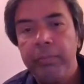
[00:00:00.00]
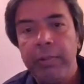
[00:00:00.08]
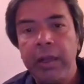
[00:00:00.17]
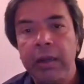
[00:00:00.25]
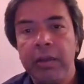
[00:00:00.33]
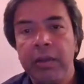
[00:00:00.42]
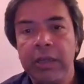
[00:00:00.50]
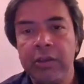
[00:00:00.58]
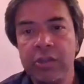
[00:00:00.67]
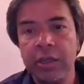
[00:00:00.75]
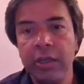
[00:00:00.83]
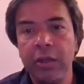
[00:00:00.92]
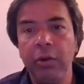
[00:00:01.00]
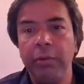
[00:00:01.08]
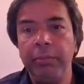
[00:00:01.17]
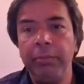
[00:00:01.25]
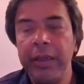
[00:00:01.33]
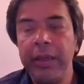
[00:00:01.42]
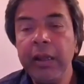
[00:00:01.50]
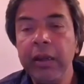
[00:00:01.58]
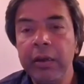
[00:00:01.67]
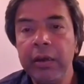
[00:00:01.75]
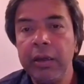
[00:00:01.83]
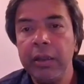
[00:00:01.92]
Bangladesh can go and beat
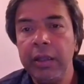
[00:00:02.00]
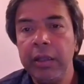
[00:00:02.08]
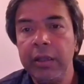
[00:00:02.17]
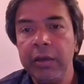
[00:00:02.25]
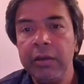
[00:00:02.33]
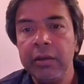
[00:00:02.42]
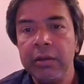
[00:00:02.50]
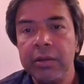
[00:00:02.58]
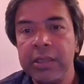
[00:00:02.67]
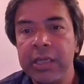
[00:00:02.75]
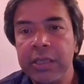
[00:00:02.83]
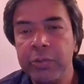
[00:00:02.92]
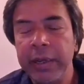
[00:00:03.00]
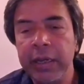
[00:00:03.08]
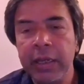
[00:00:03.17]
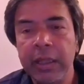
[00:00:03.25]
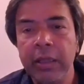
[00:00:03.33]
England in T20